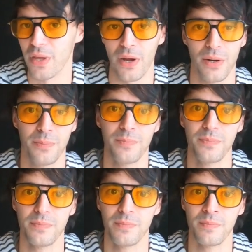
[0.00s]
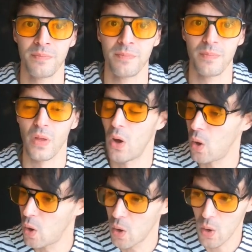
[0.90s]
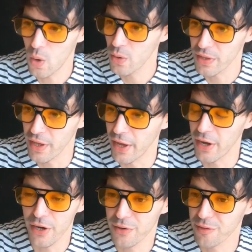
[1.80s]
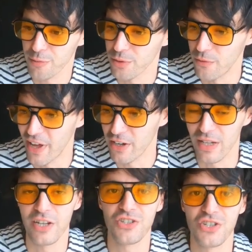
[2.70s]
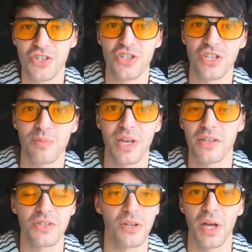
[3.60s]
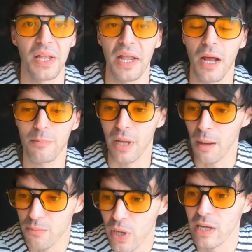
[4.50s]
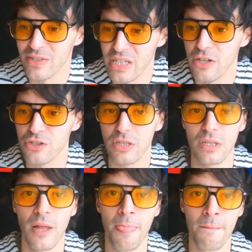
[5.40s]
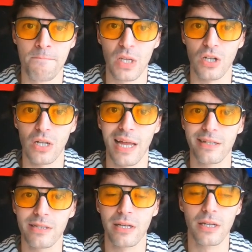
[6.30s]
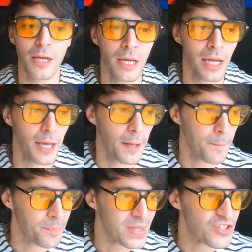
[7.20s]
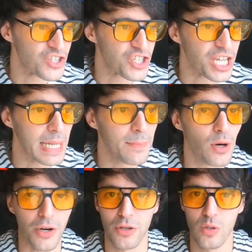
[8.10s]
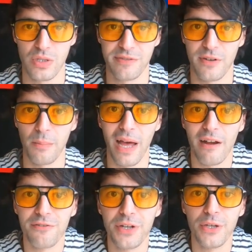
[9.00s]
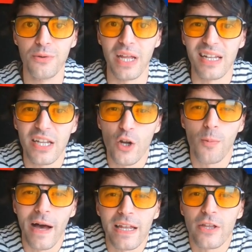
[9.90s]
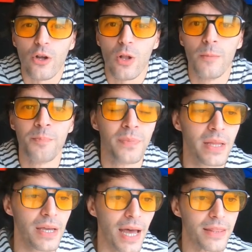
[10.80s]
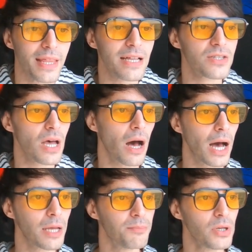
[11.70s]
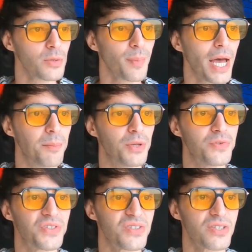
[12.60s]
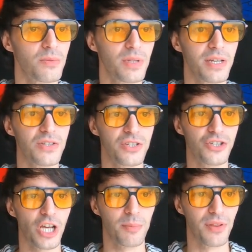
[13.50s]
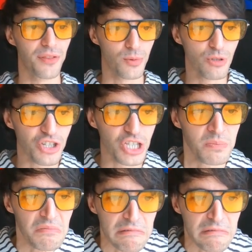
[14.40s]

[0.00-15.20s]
there. All the air through the ventilation system gets, you know, and I'm essentially collecting skin particles from every unit, little by little. And that's how I build my immune system, ladies and gentlemen, through just